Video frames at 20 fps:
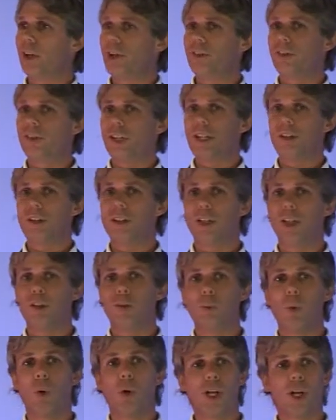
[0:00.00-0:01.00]
I see that there's
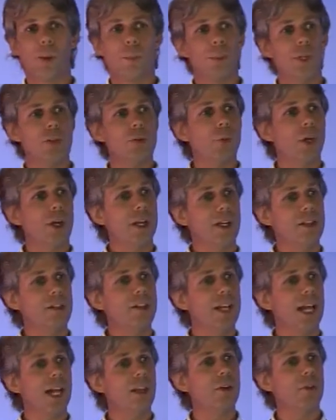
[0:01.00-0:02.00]
more companies working
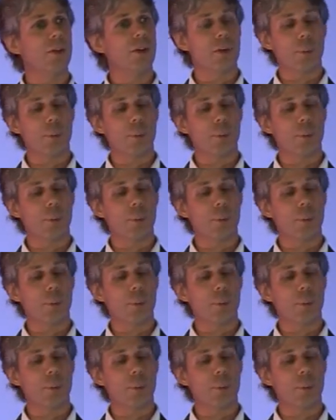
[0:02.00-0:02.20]
together on